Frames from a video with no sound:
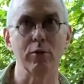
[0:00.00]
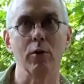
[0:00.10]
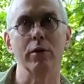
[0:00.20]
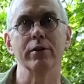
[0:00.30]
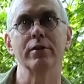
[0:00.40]
of
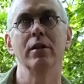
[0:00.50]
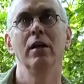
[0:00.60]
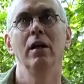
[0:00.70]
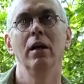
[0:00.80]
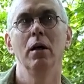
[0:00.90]
course,
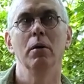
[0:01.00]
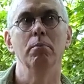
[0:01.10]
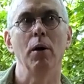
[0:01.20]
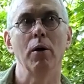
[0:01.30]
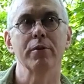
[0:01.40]

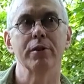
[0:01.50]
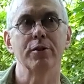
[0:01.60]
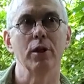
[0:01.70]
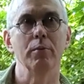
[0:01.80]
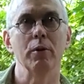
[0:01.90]
borrowed the
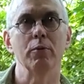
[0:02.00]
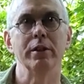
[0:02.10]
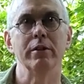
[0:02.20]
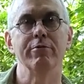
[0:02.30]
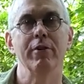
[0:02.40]
term and
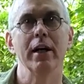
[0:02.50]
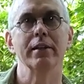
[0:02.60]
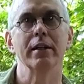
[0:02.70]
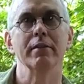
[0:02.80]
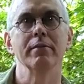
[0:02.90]

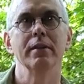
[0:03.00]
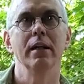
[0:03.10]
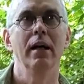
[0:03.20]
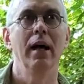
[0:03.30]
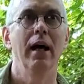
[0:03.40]
redefined it.
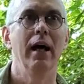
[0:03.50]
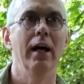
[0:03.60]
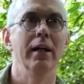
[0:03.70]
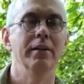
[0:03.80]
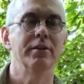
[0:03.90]

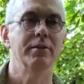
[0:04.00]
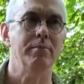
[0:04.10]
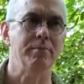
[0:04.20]
And